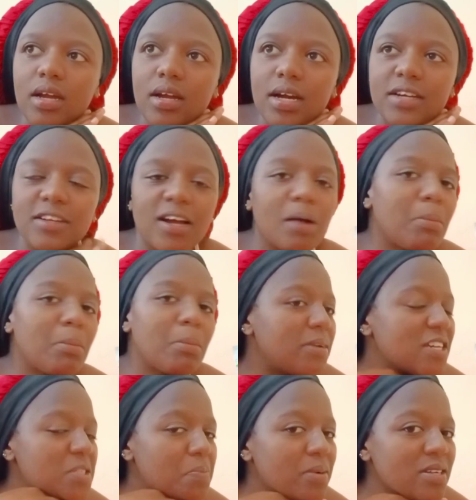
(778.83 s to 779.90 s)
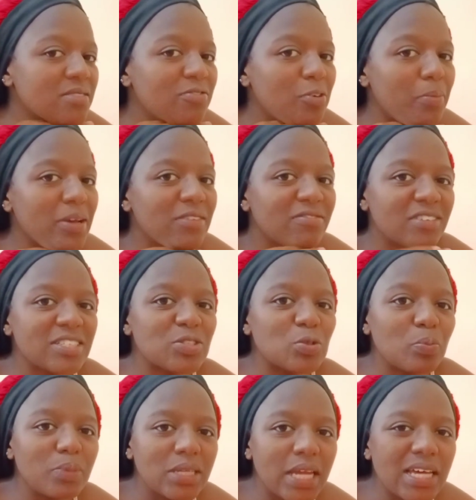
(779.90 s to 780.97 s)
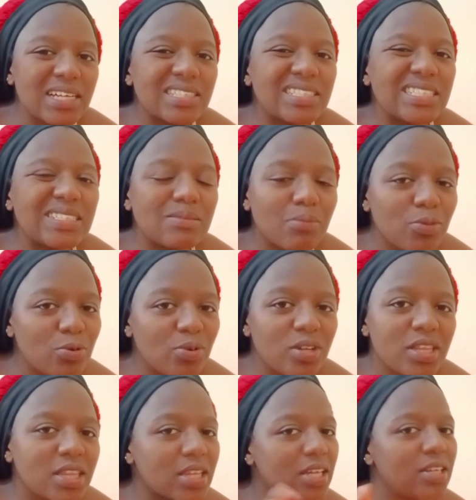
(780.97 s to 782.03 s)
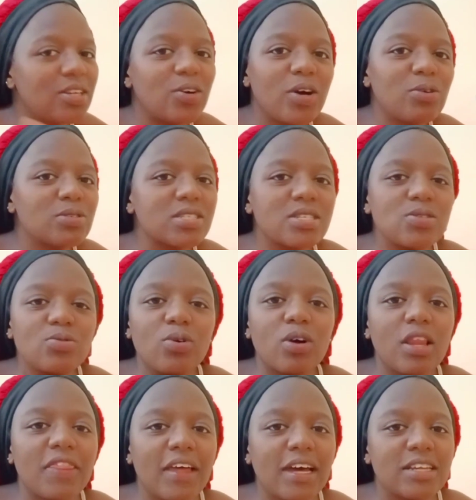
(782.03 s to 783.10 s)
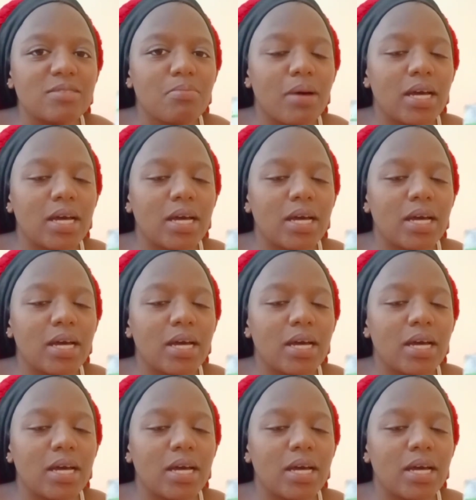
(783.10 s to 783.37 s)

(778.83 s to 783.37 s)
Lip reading: Atakama I'm desperate for my face to be like smooth. No, I won't do all that.